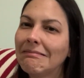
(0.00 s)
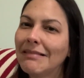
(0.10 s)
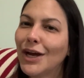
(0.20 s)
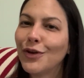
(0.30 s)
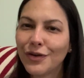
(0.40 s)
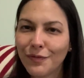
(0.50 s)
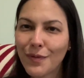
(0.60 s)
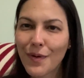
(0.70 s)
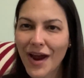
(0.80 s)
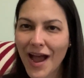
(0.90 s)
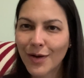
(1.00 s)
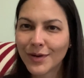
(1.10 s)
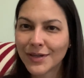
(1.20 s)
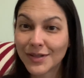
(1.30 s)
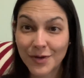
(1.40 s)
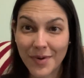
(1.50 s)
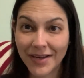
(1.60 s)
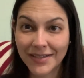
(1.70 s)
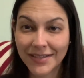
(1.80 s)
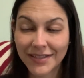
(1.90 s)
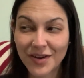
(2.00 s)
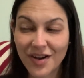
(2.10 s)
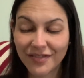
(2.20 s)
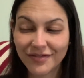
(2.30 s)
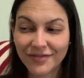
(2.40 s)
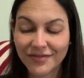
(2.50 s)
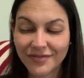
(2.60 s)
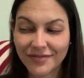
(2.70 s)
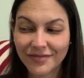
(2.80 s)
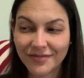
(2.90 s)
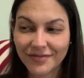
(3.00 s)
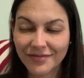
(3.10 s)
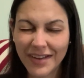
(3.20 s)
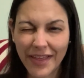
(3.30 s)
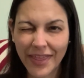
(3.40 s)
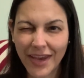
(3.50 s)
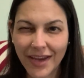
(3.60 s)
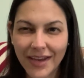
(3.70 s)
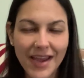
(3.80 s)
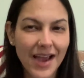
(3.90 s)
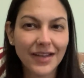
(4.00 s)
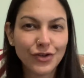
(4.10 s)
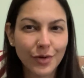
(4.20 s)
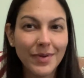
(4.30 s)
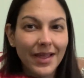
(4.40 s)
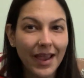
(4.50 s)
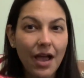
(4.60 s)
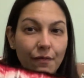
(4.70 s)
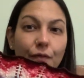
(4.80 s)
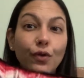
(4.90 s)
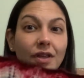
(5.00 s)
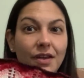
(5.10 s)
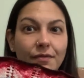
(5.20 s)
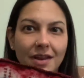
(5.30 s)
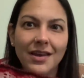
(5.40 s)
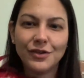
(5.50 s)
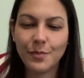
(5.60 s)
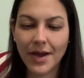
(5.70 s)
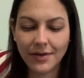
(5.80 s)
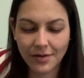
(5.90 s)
a good 4 hours to bind this off, I think. Yeah, it took me like a full evening to bind it